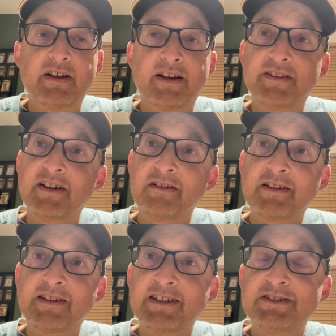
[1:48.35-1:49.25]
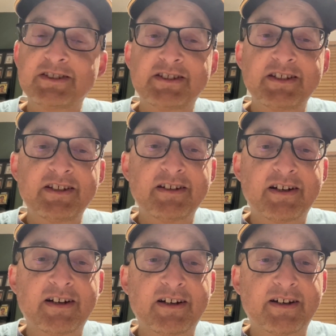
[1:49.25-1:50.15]
And then I looked at the
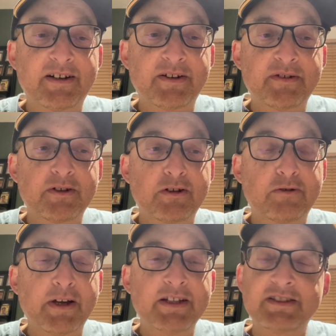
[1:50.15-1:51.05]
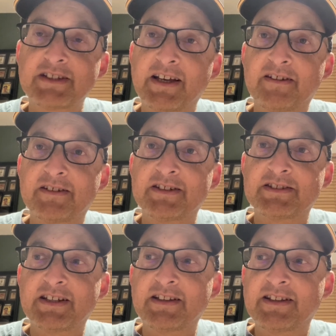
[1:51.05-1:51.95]
SGC grading scale, and it
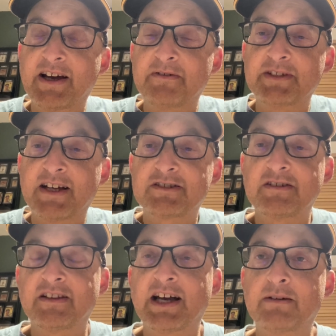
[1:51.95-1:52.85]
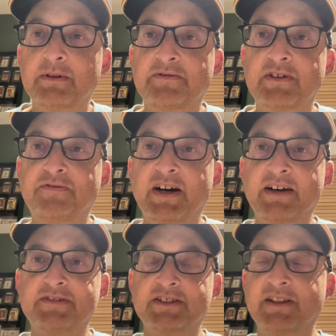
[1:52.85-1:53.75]
said that that was actually allowable for a
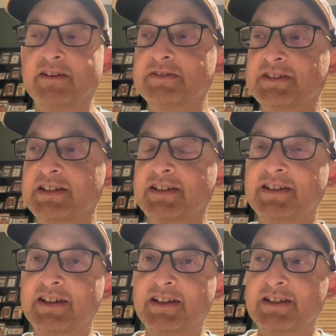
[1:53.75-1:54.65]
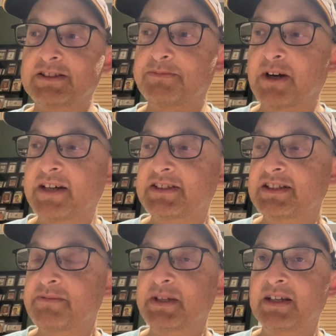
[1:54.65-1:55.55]
5. So that was surprising
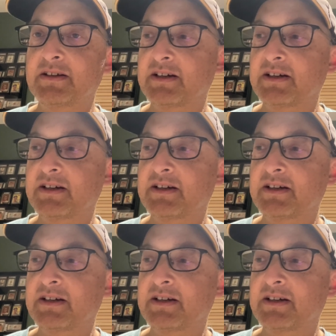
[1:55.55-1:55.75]
to me.